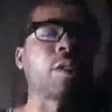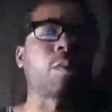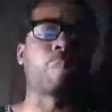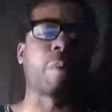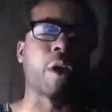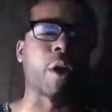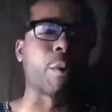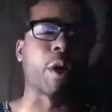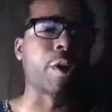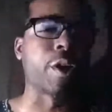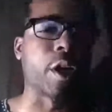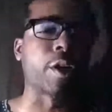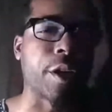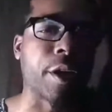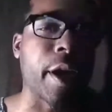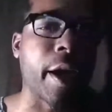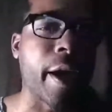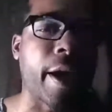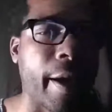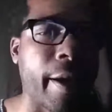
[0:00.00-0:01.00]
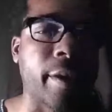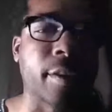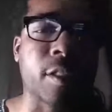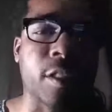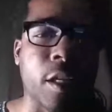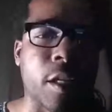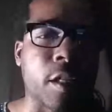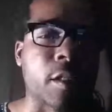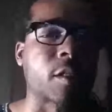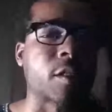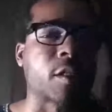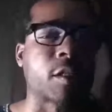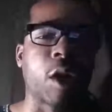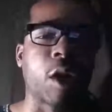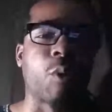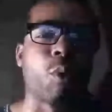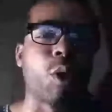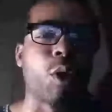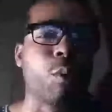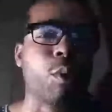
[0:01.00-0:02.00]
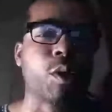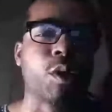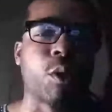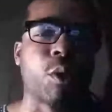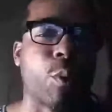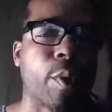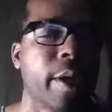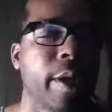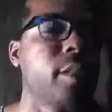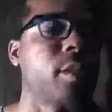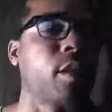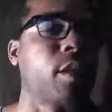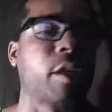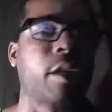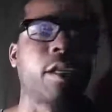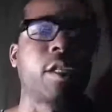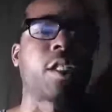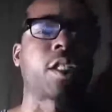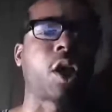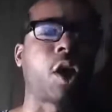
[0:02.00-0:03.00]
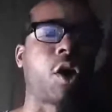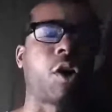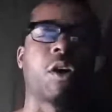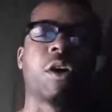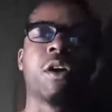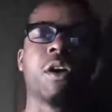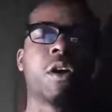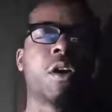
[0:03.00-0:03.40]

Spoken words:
spirit of the ancestors that we was originally taught?